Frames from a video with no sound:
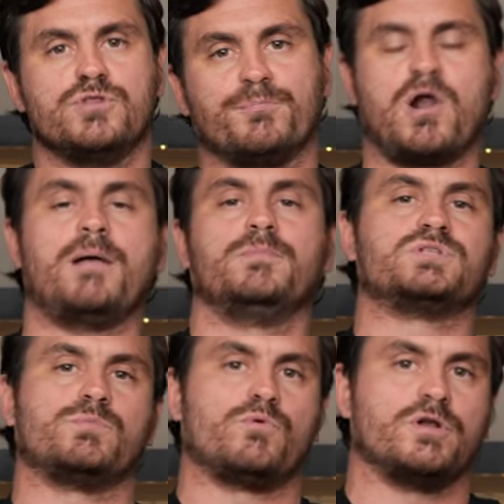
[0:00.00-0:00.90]
the problems
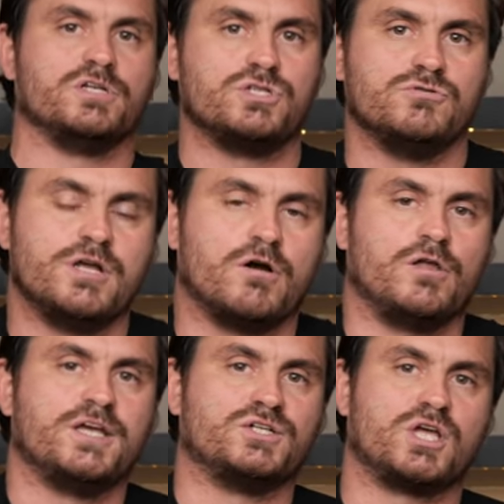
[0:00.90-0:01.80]
that we run into here
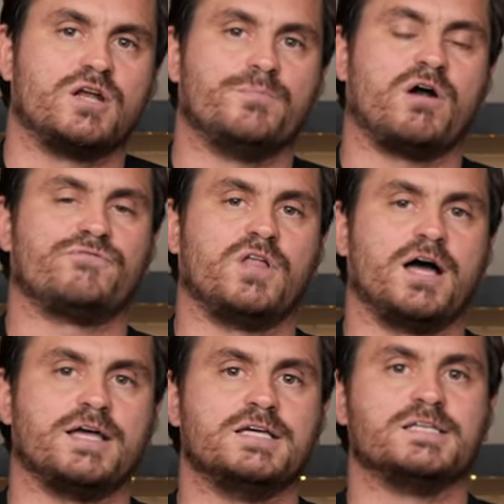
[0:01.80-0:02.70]
on the Educated
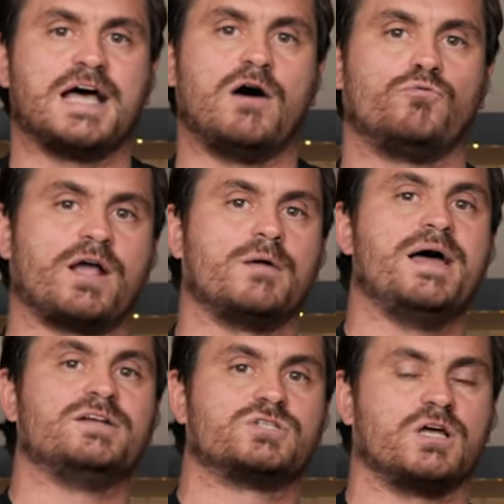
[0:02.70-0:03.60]
Barfly is I'll
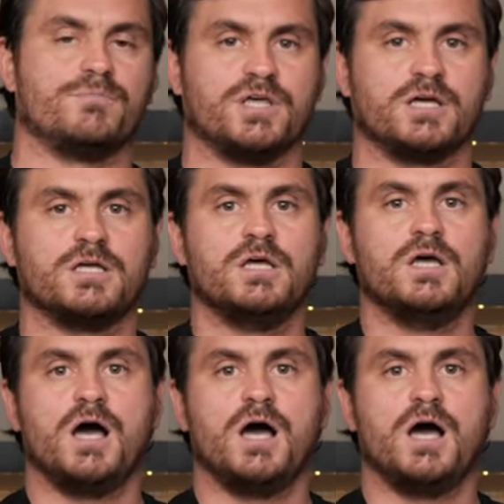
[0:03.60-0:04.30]
recommend something